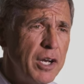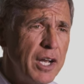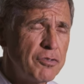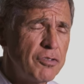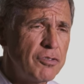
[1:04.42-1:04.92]
when
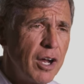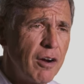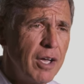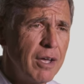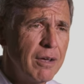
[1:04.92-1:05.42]

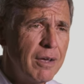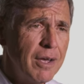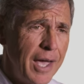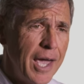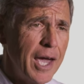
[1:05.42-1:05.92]
necessary,
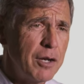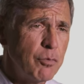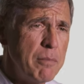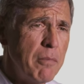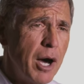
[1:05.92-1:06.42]
and
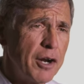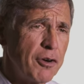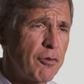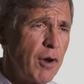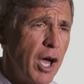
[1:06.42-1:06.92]
we
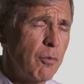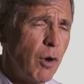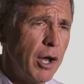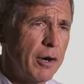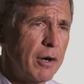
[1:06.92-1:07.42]
monitor
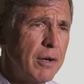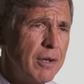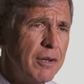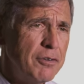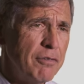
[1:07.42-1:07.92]
groundwater
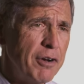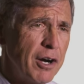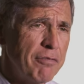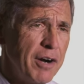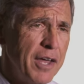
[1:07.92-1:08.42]
to
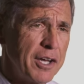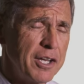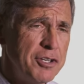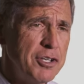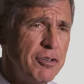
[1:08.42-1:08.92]
verify the
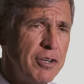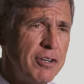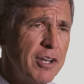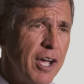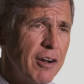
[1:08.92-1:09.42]
continued
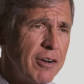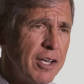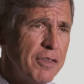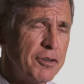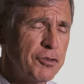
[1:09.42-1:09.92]

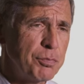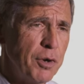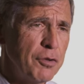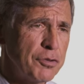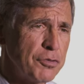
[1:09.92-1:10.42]
integrity of the
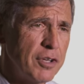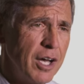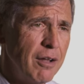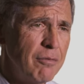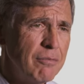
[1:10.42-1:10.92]
disposal
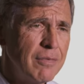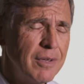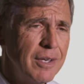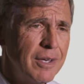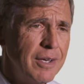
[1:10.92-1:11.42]
cell.
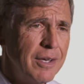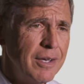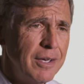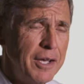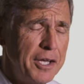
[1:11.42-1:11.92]

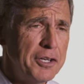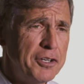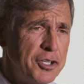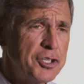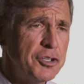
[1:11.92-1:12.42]
In
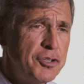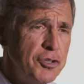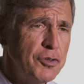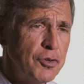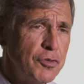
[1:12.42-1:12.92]
addition
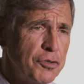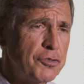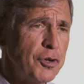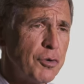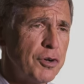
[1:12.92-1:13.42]
to the
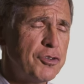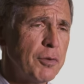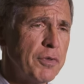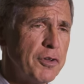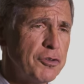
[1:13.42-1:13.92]

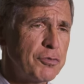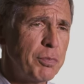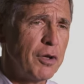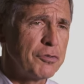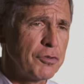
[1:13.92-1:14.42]
stewardship of the
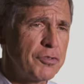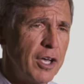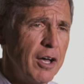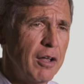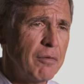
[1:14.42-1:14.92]
disposal
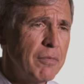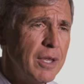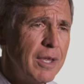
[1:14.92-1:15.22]
cell,